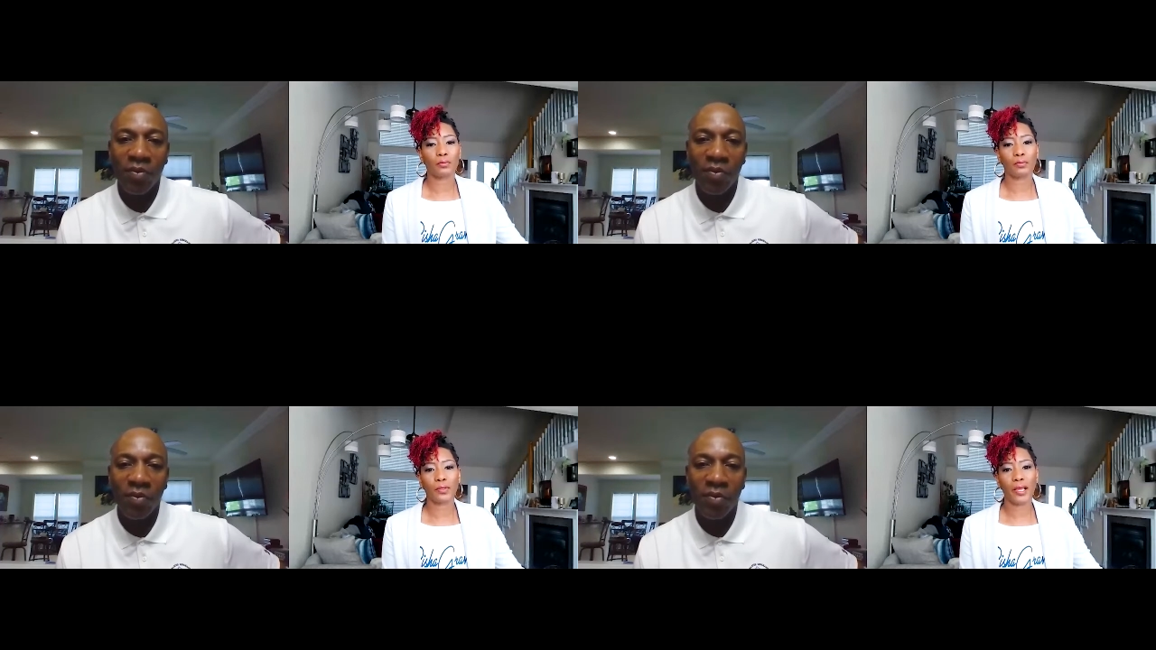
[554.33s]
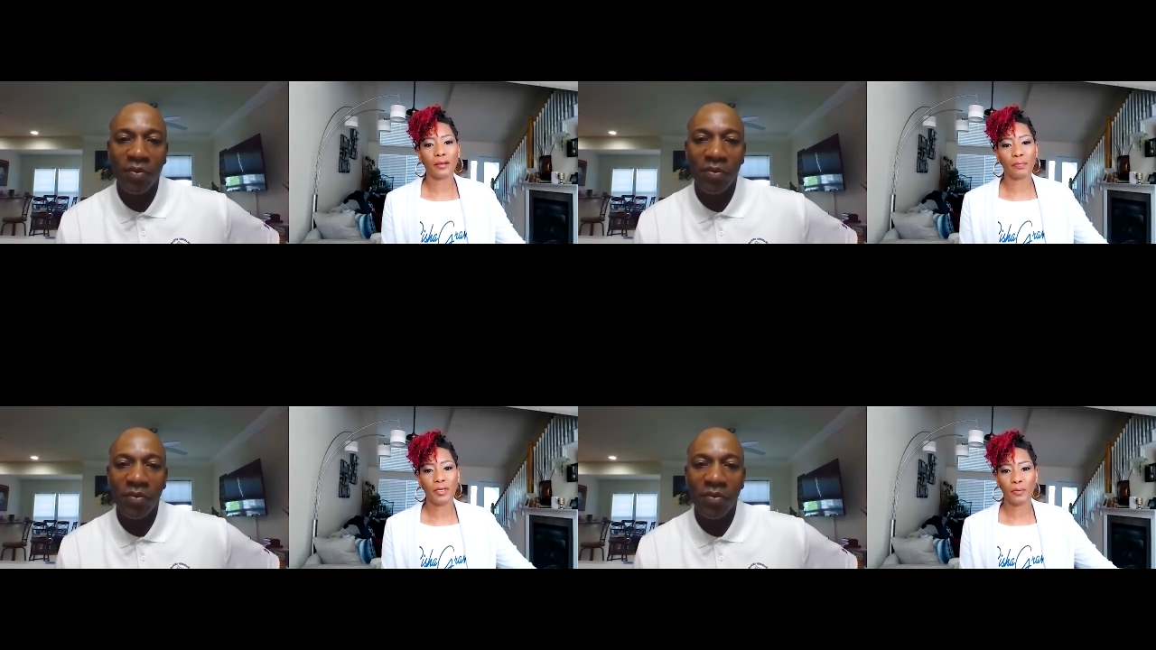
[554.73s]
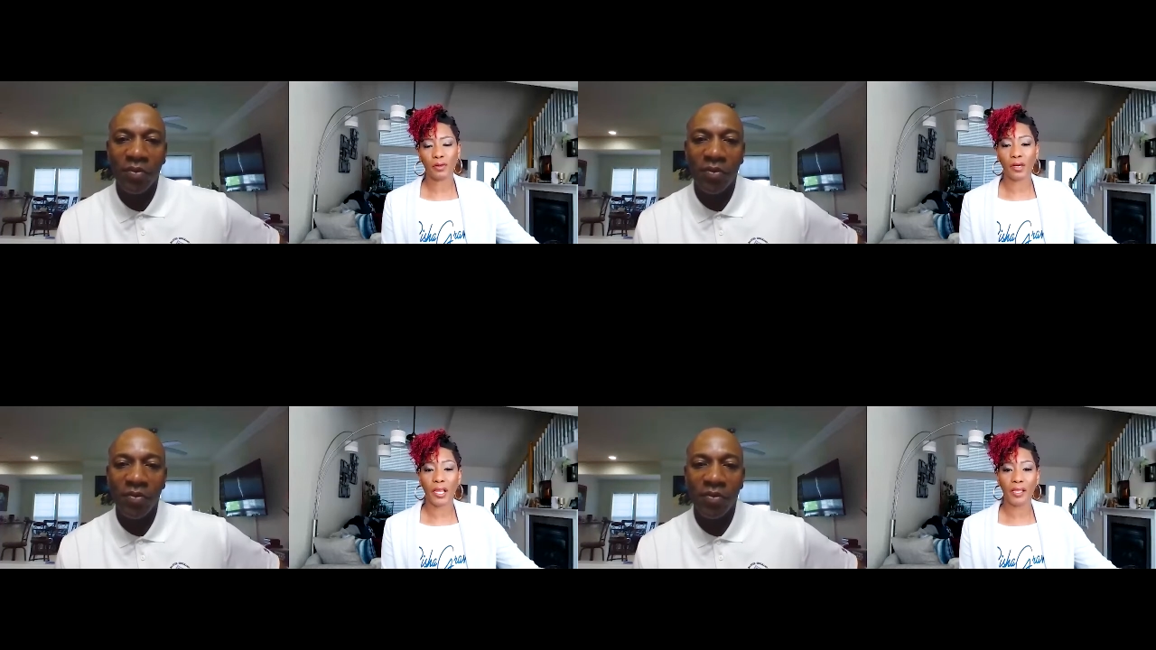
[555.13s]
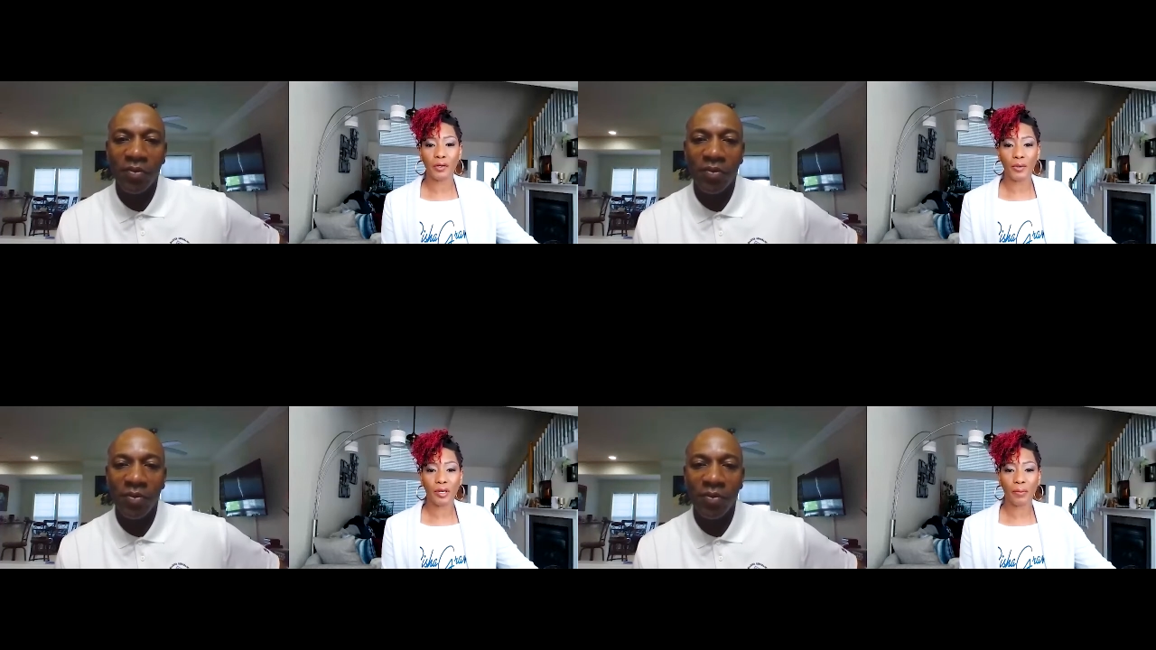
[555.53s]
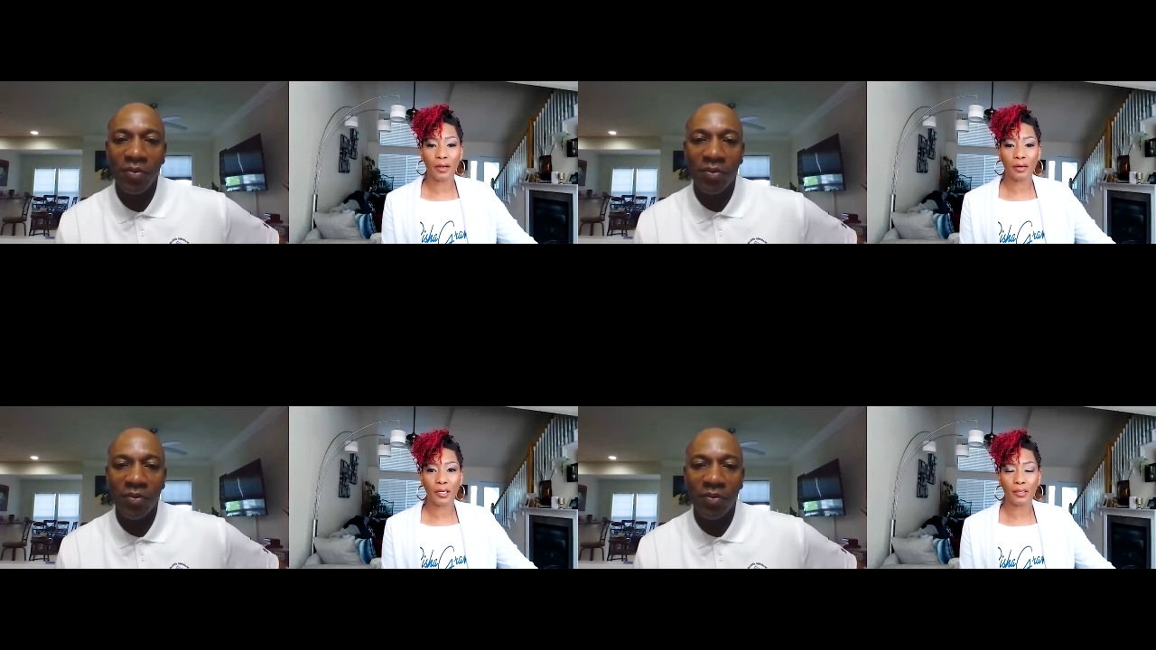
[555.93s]
Speaker 1: black people are angry
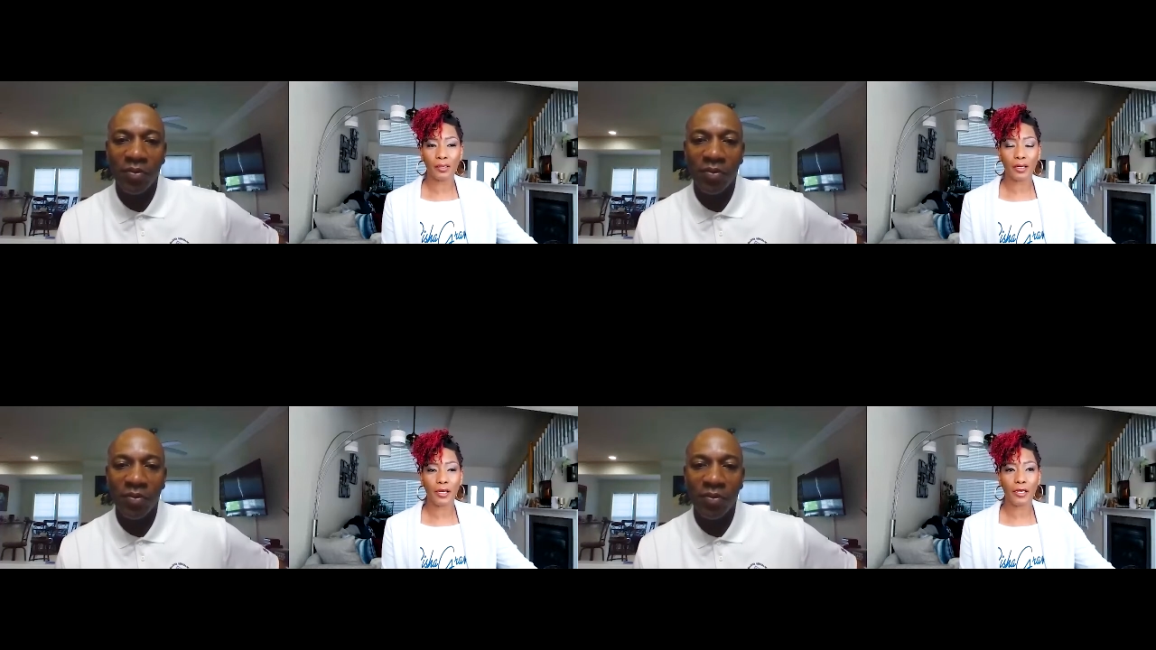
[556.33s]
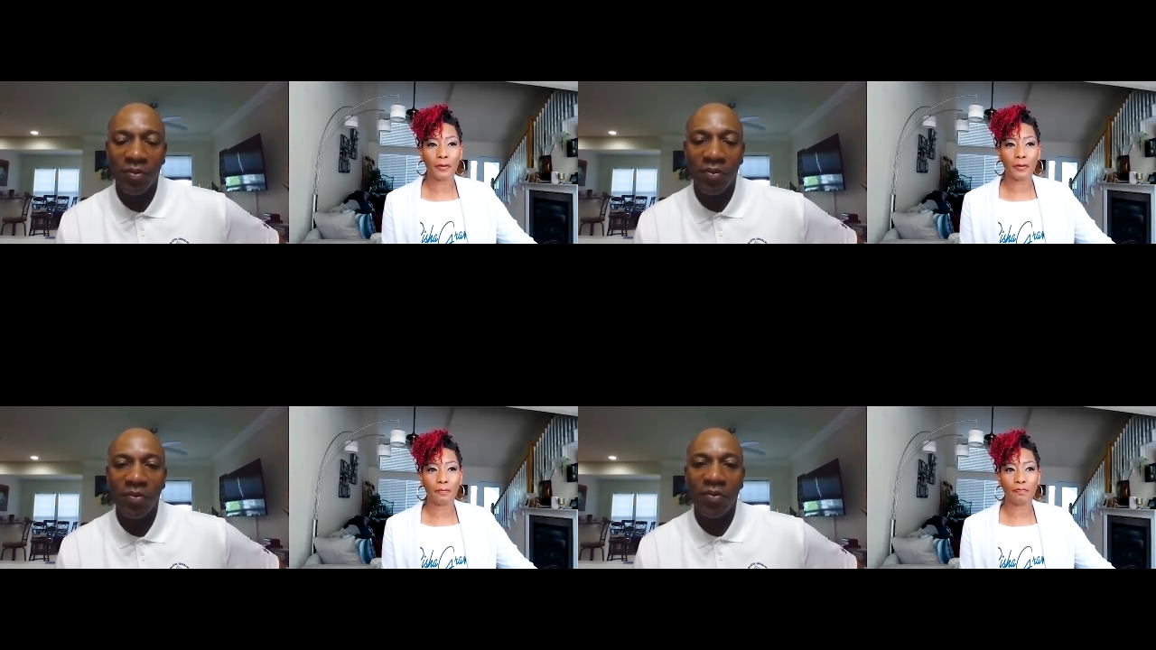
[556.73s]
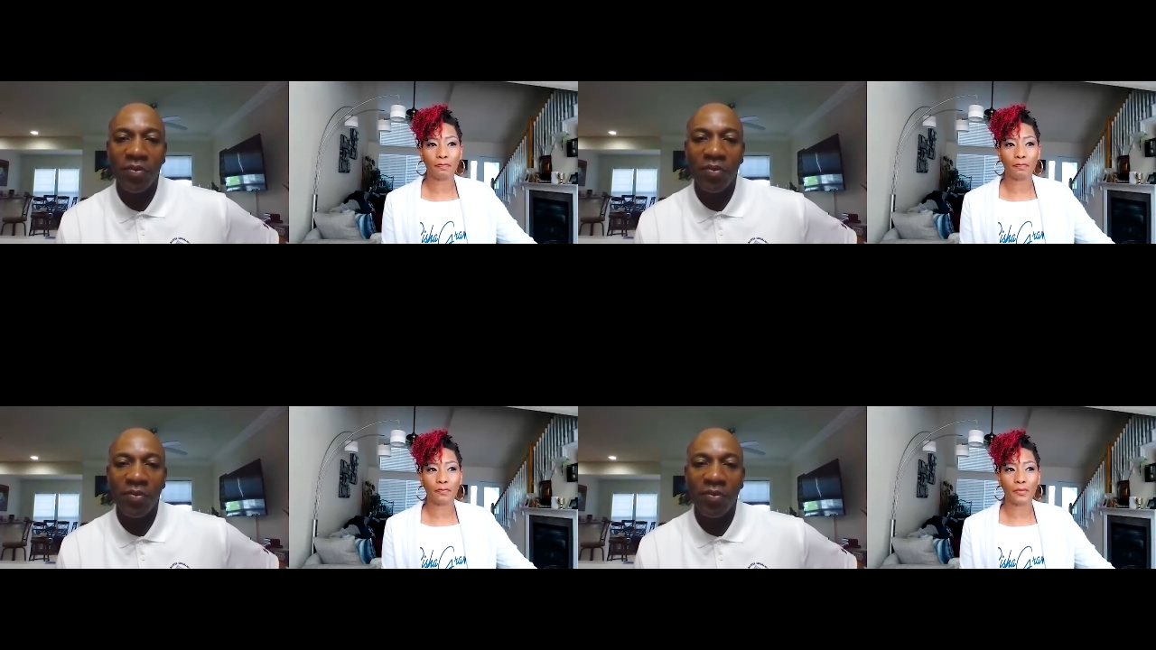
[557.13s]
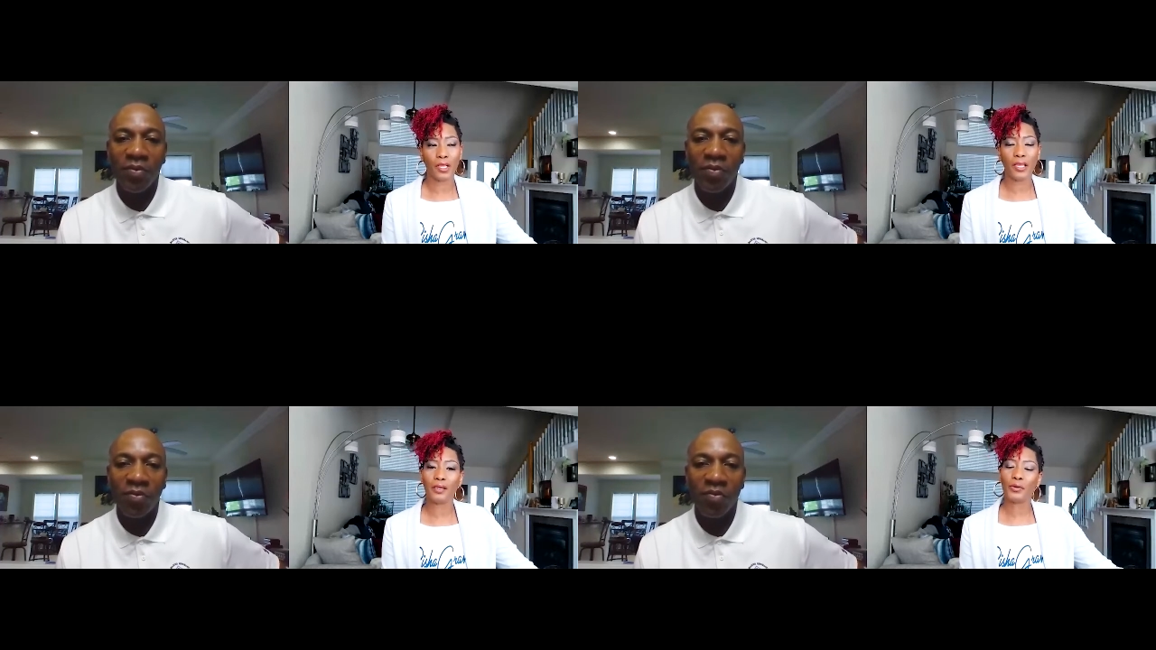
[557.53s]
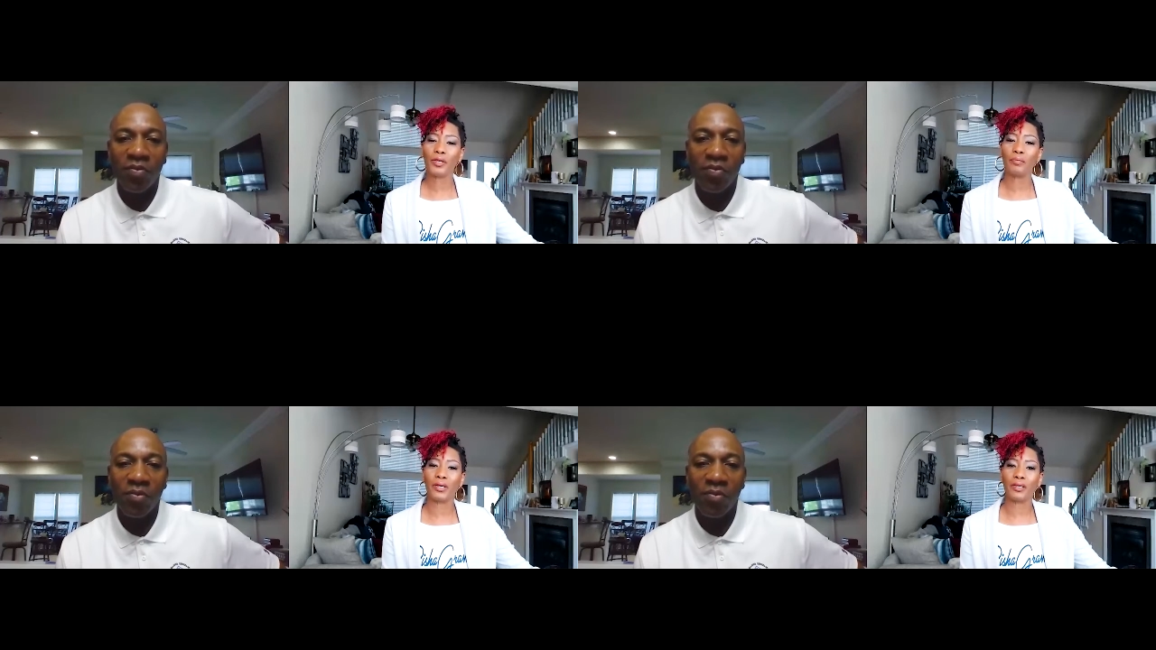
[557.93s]
about it um angry
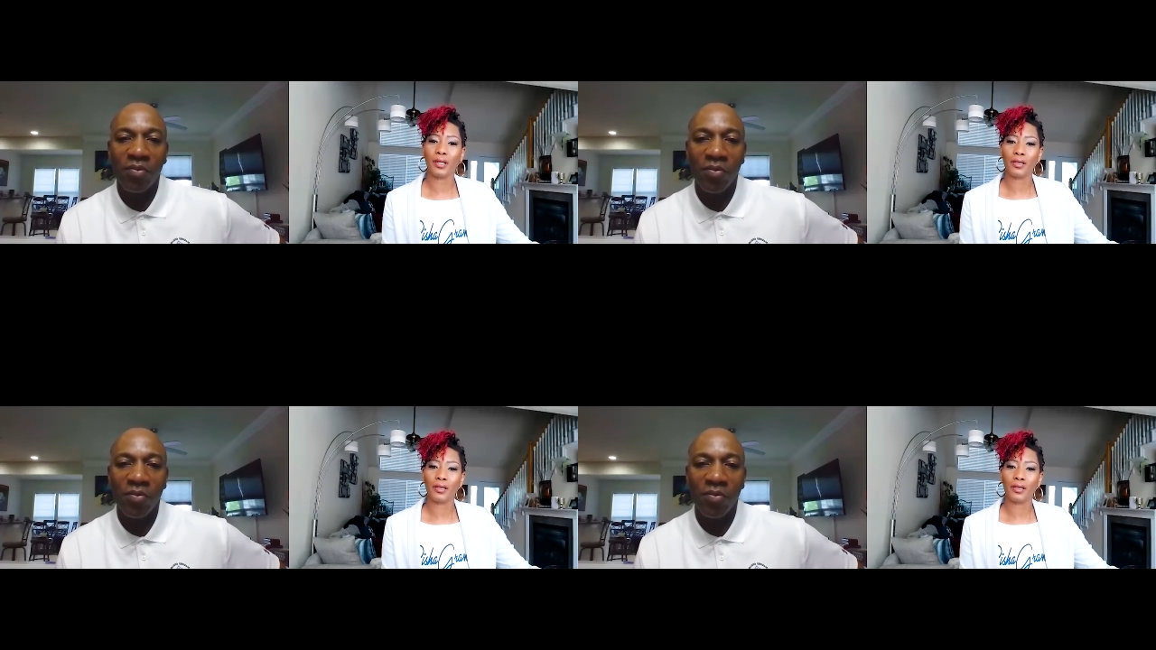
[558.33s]
but